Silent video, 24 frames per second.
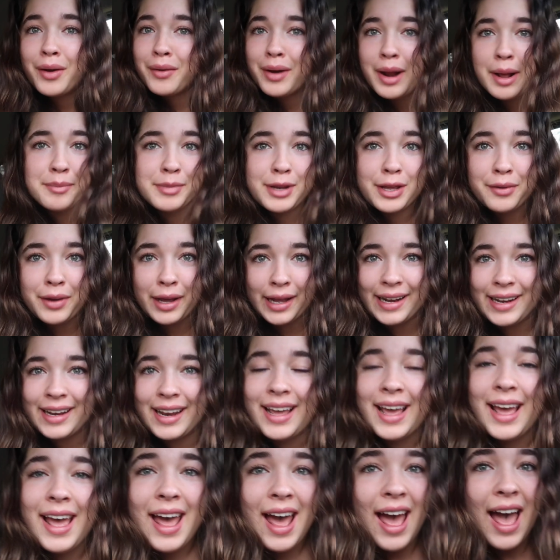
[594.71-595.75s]
what I'm
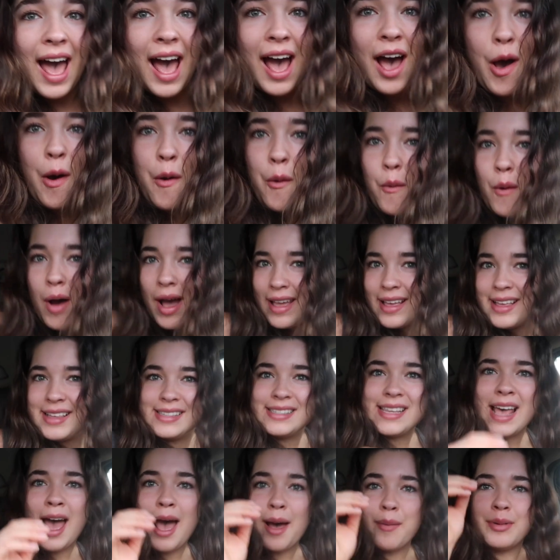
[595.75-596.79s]
doing. What
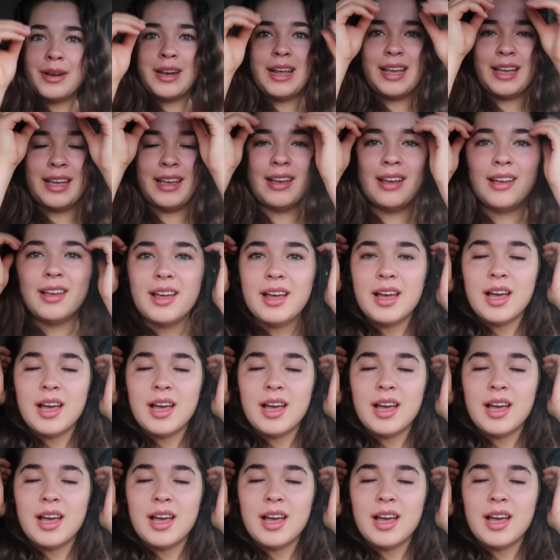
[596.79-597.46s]
is happening?